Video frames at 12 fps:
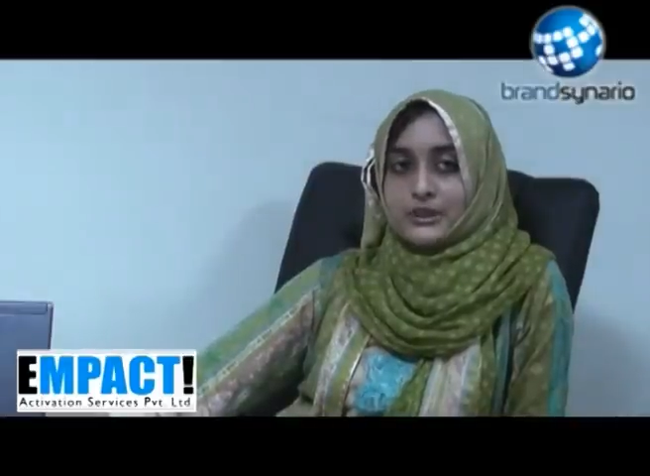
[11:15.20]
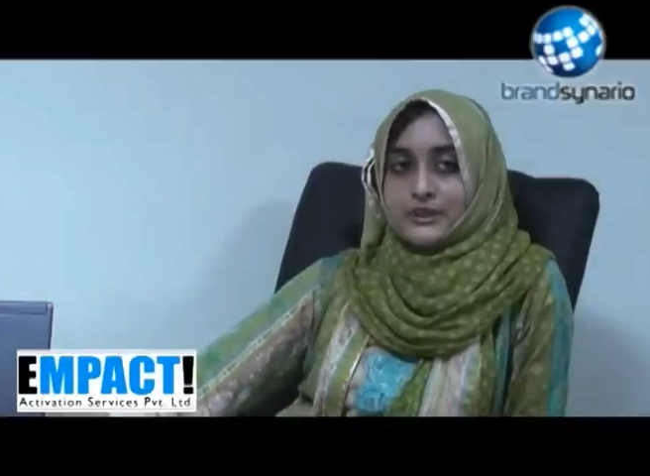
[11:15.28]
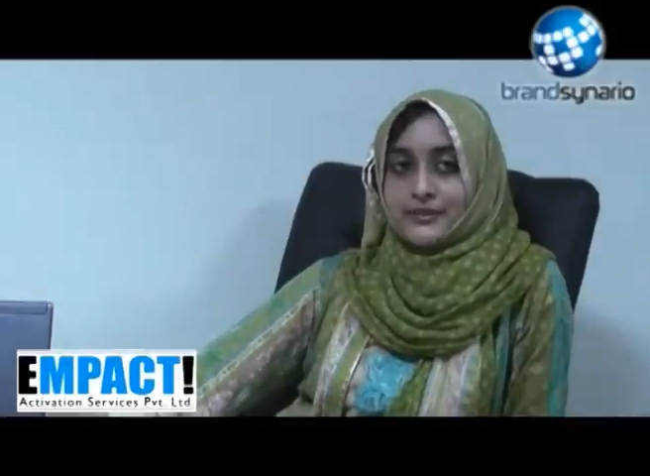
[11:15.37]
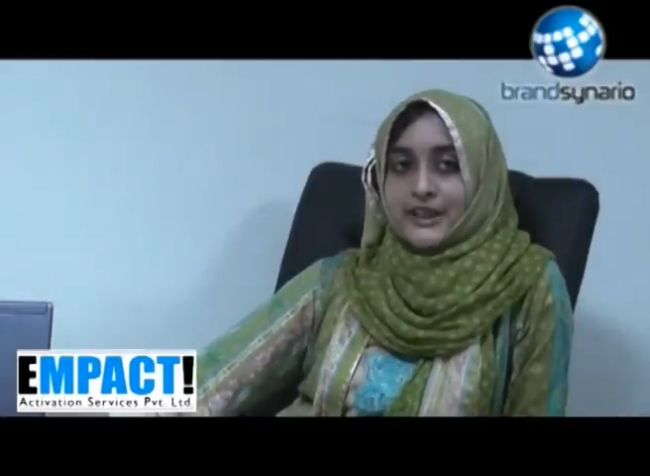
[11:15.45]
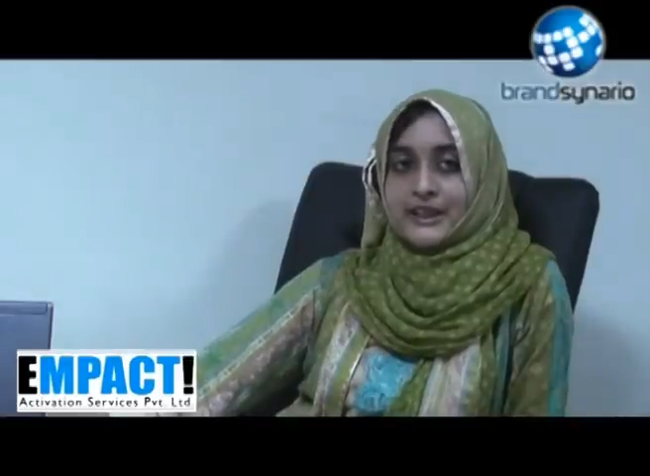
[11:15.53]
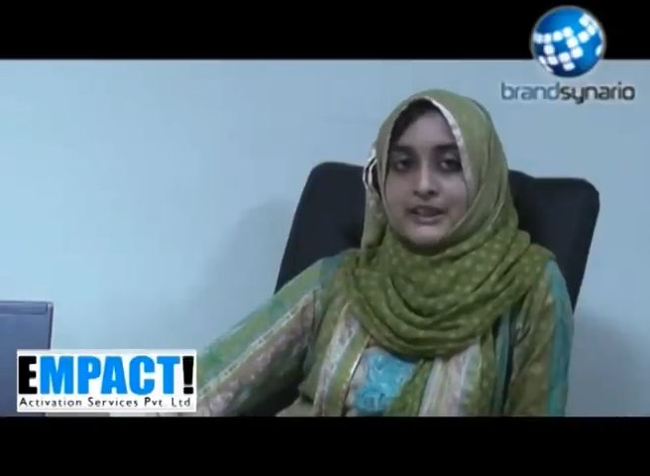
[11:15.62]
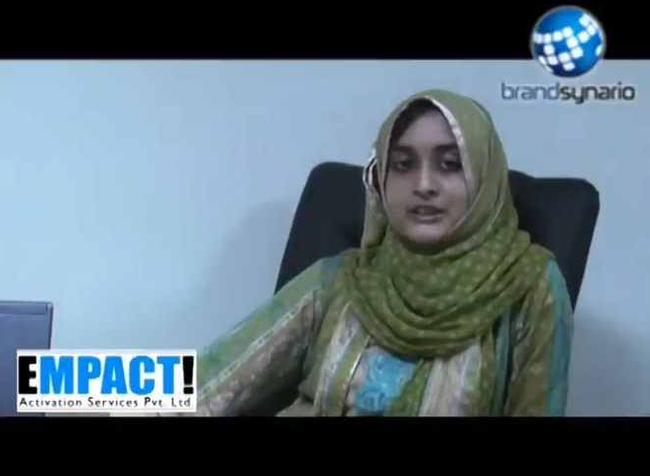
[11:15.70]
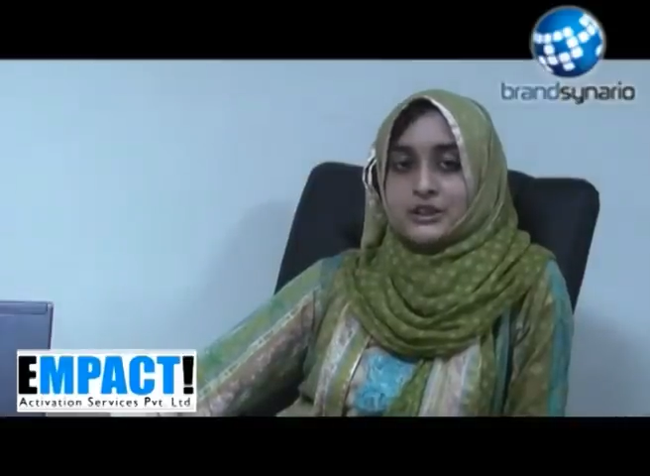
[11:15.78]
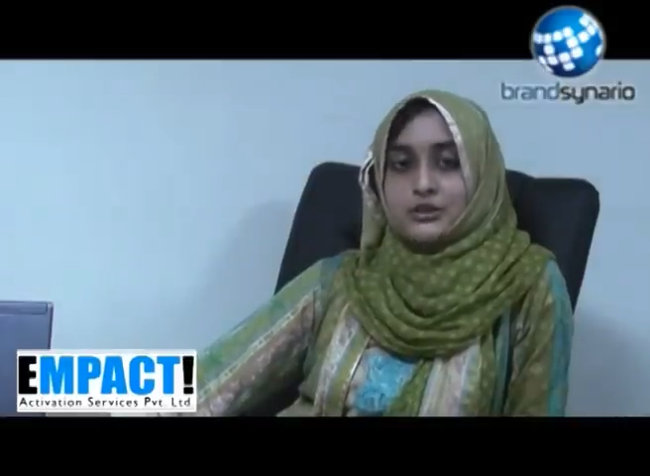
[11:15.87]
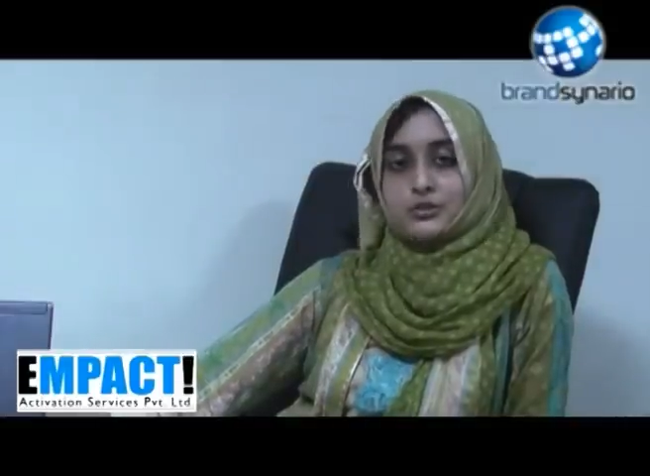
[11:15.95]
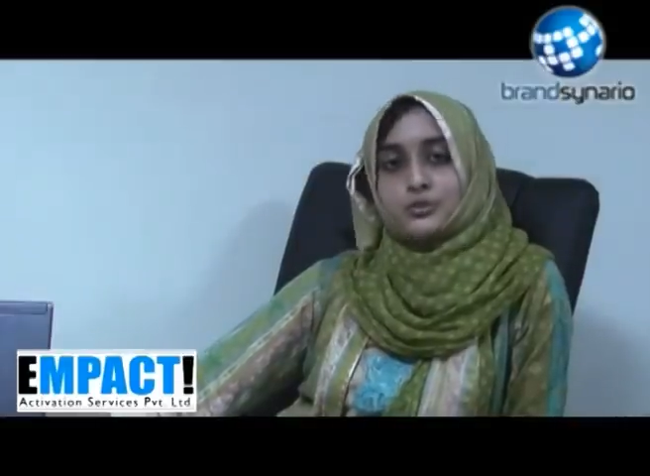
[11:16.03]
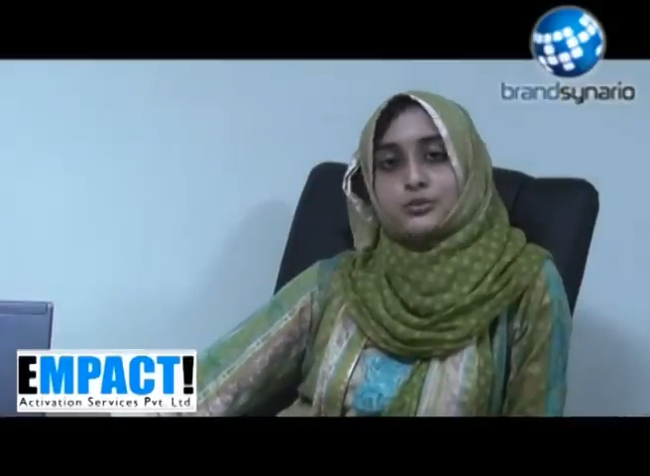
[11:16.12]
it's very
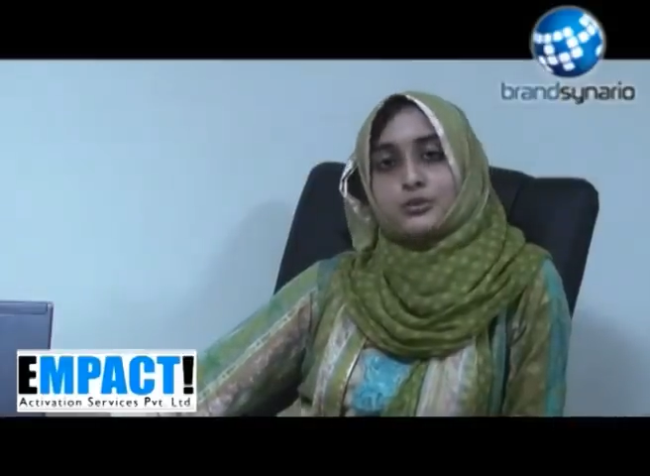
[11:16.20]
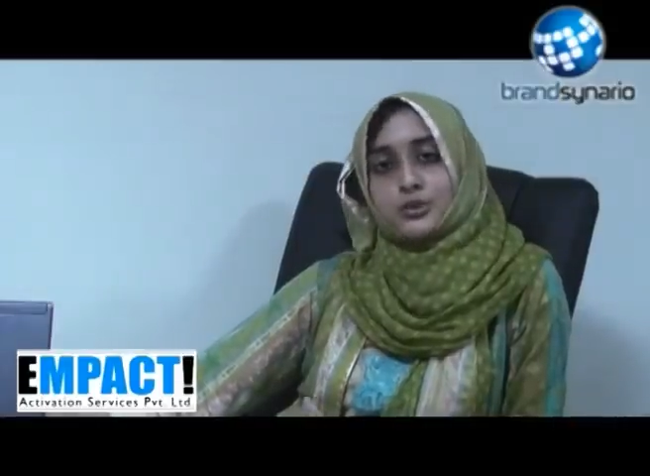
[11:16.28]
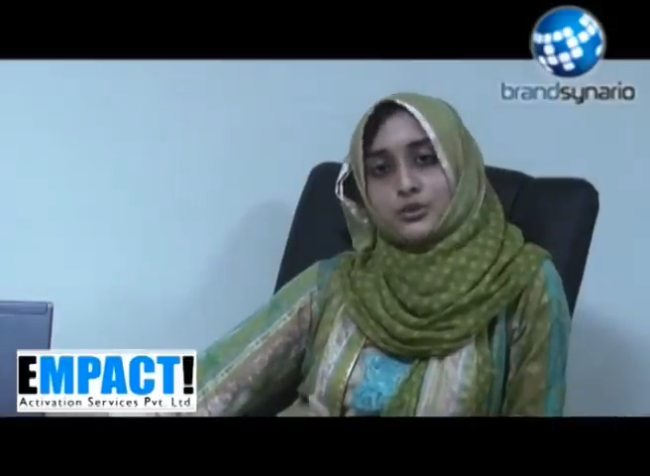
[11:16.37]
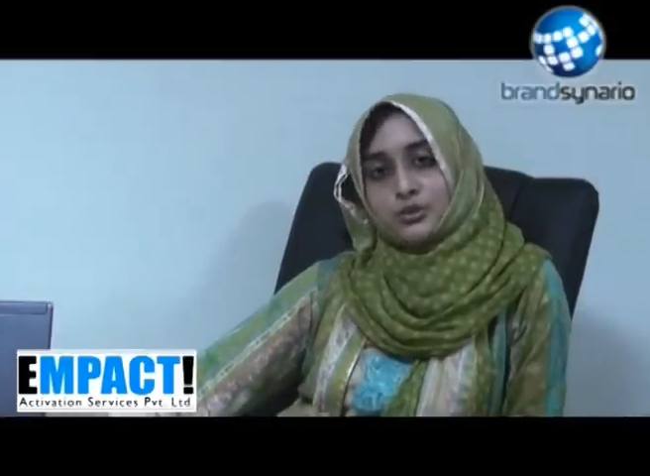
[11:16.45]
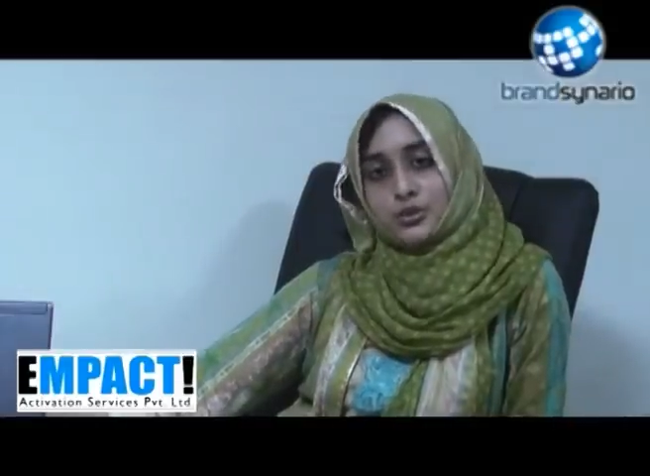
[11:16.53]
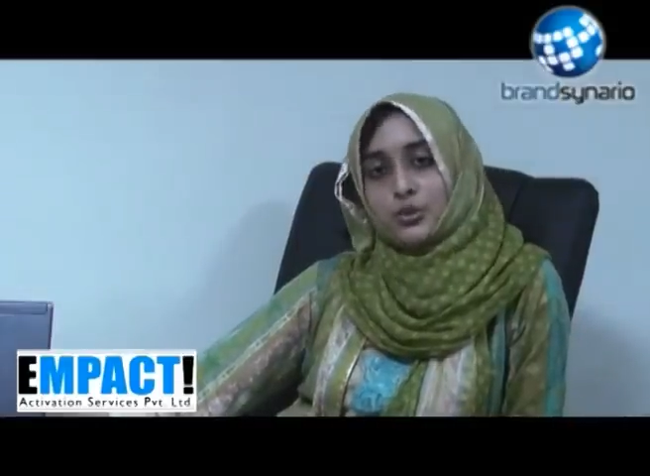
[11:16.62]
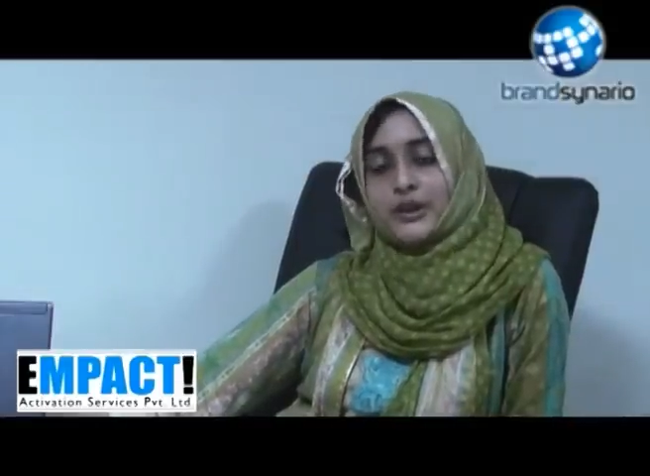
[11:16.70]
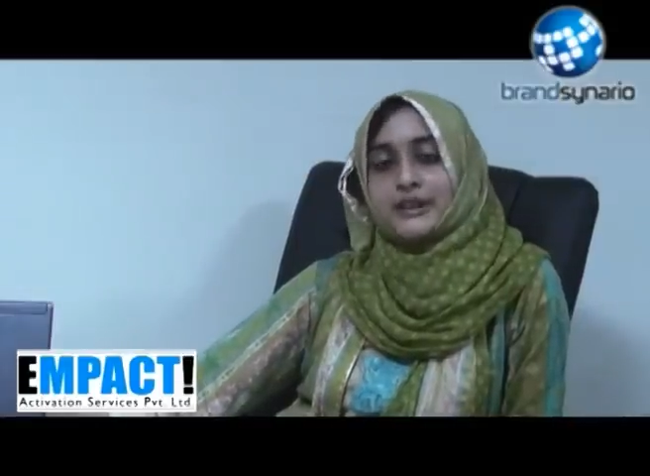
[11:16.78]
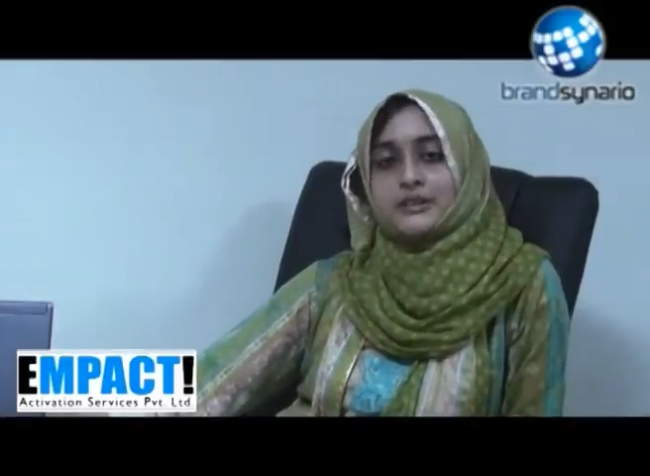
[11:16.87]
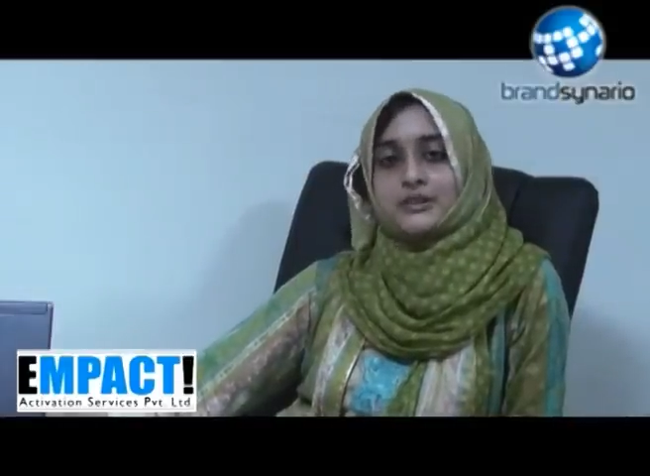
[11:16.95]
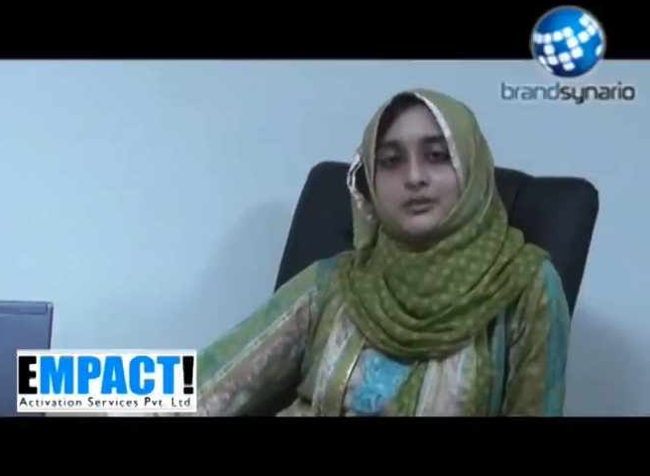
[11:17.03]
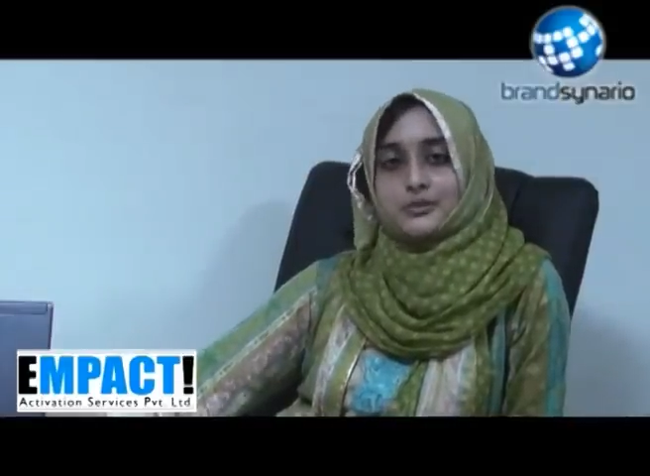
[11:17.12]
easy to go
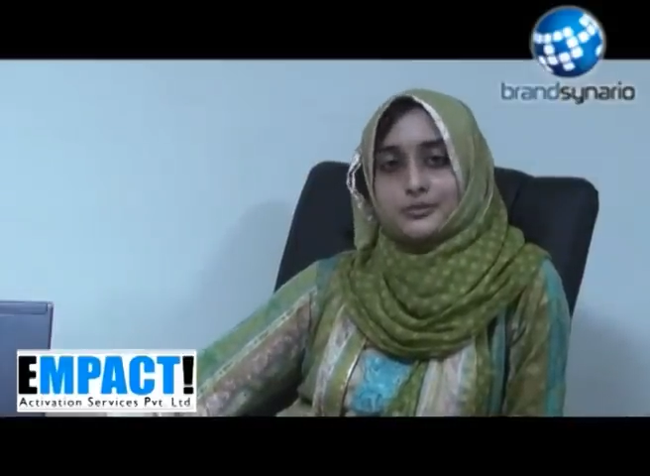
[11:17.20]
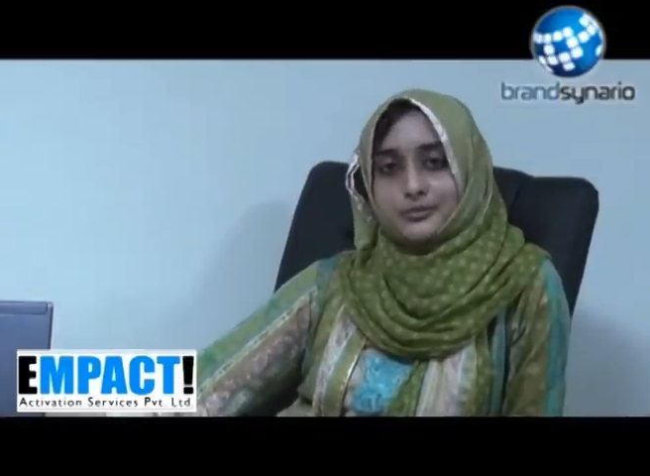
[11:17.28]
and